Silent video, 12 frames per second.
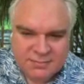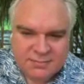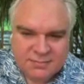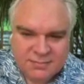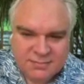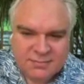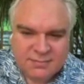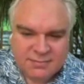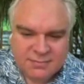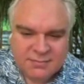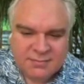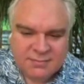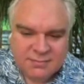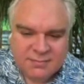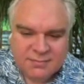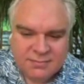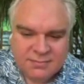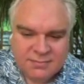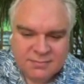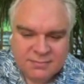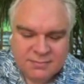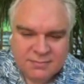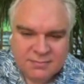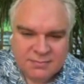
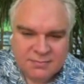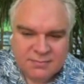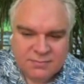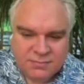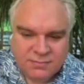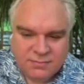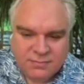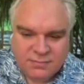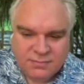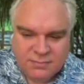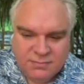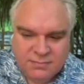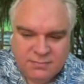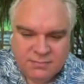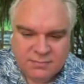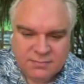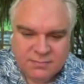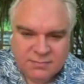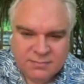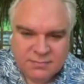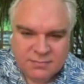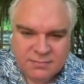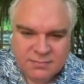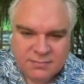
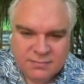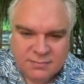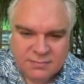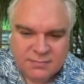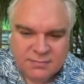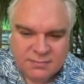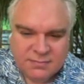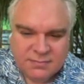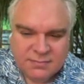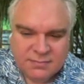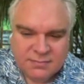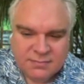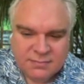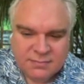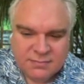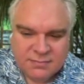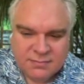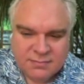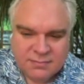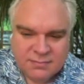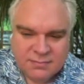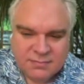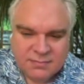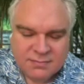
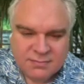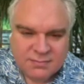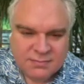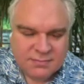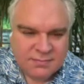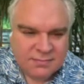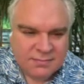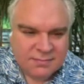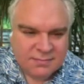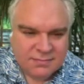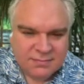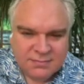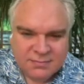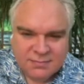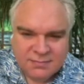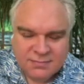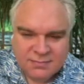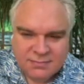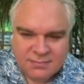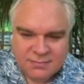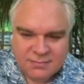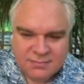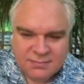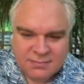(not speaking)